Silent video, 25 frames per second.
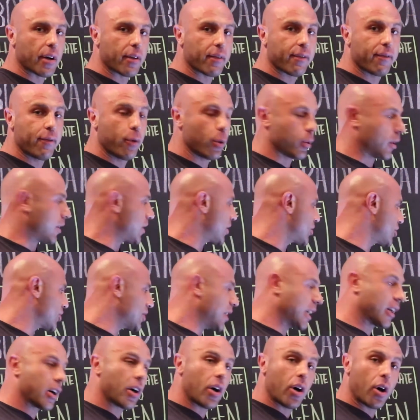full, it doesn't
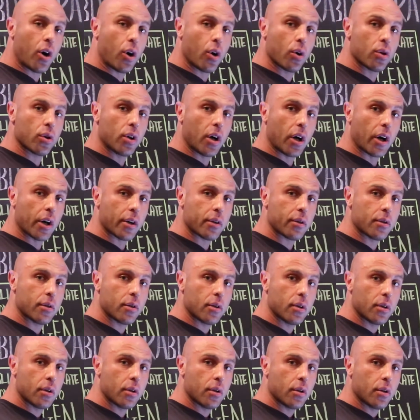take a whole lot.
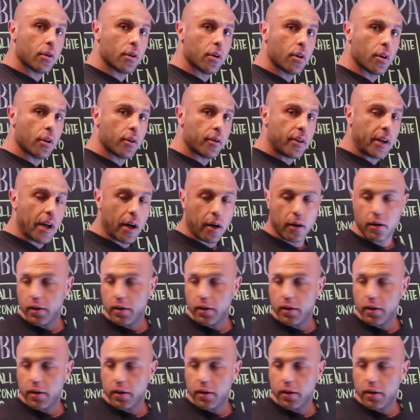Now,